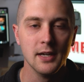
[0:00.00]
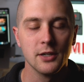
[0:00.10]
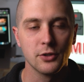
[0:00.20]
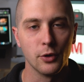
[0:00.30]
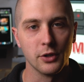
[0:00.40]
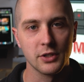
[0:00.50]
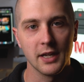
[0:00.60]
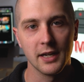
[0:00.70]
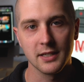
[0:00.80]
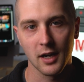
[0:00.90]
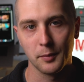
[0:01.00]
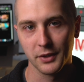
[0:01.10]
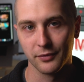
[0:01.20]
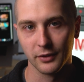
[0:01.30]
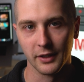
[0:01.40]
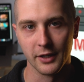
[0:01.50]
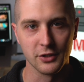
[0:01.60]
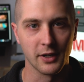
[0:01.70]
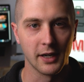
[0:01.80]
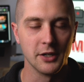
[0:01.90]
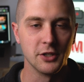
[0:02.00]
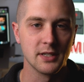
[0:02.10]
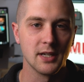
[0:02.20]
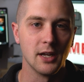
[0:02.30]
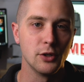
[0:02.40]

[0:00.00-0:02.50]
So your skin has a couple different layers, like I just said.